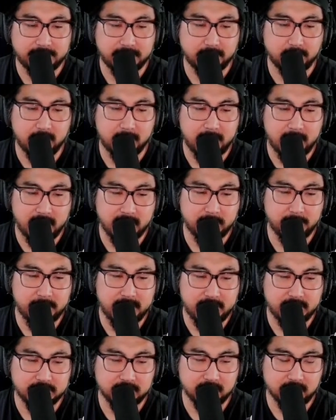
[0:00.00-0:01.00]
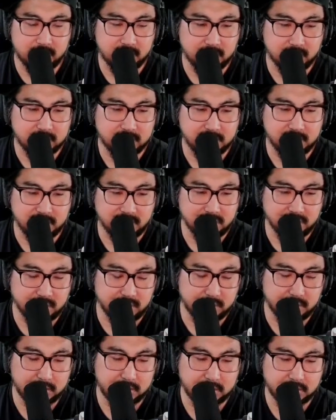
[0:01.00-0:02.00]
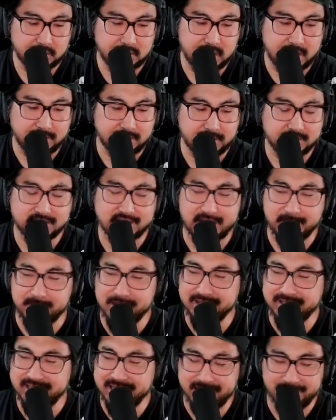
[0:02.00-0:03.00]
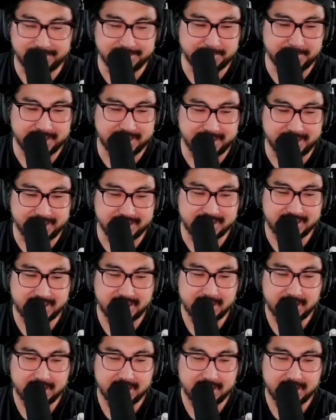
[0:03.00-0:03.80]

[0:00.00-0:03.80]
to remind Basil to check this segment out because